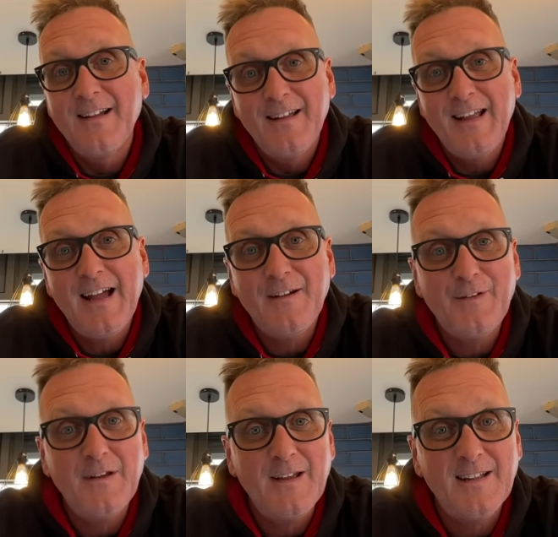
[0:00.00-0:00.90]
Yeah, a
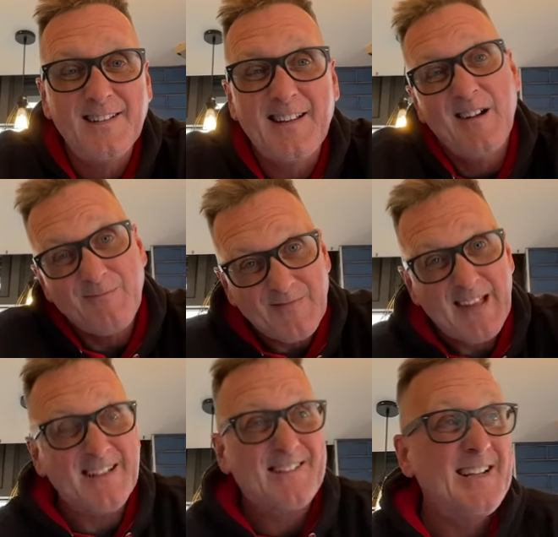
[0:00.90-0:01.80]
few years ago.
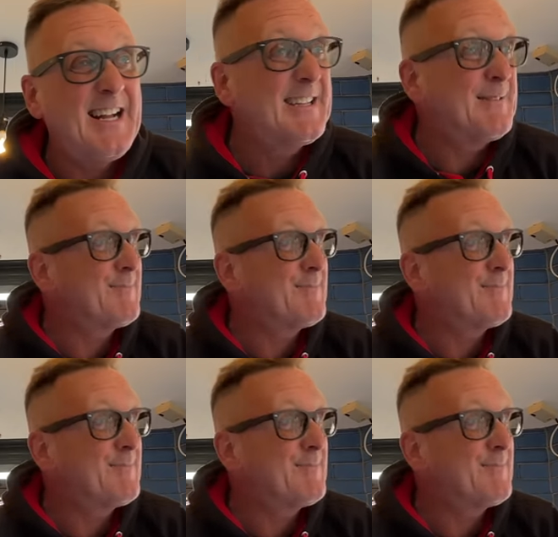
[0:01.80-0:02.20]
That's sad,